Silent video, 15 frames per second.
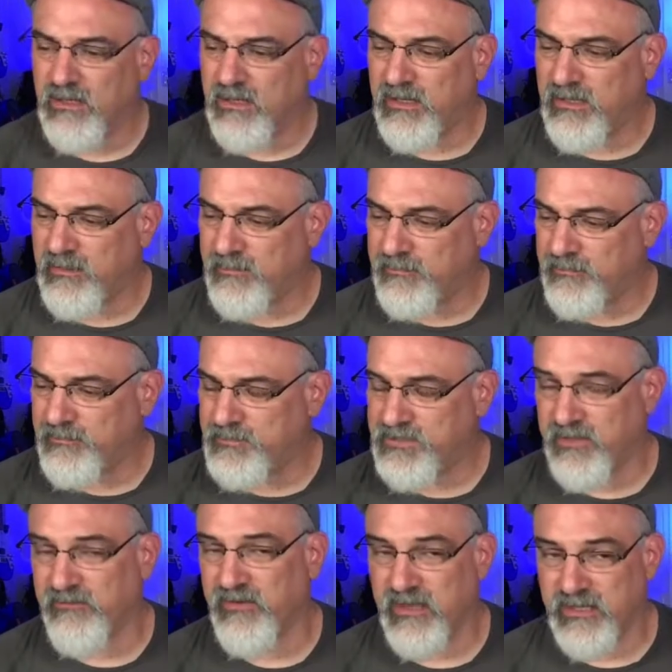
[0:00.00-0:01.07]

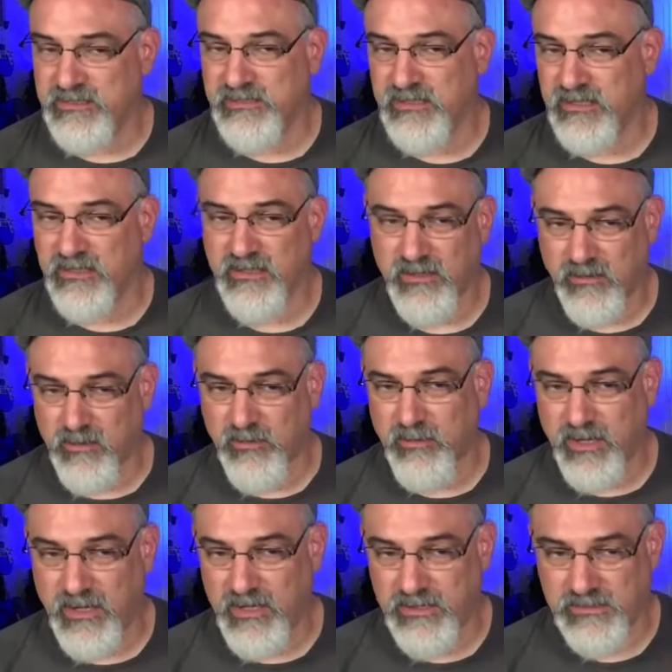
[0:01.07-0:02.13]
I'm vaccinated. I wear
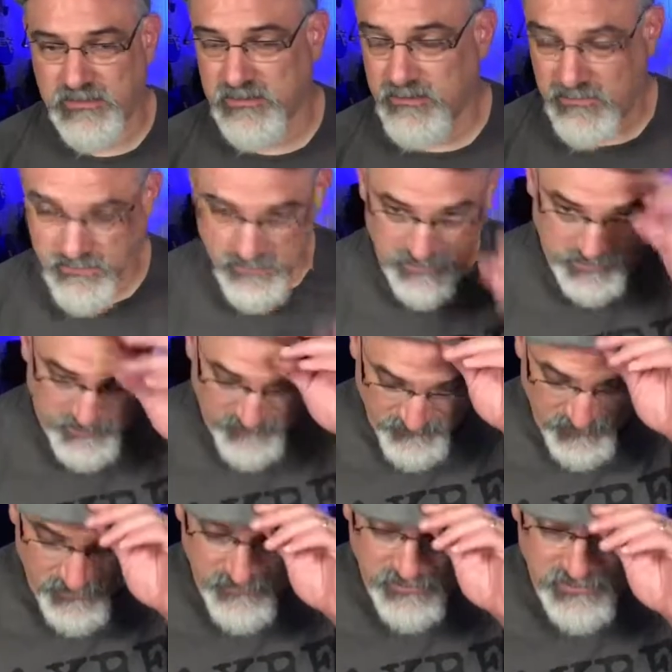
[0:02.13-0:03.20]
masks. My
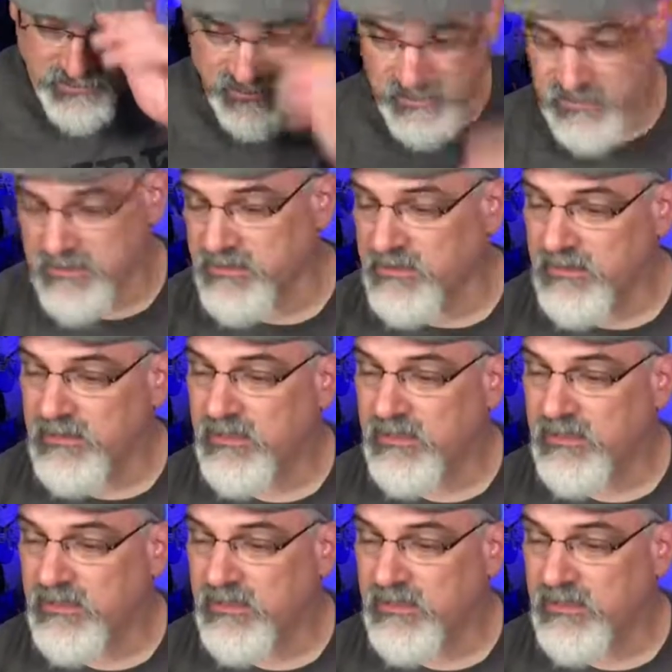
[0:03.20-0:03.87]
family does.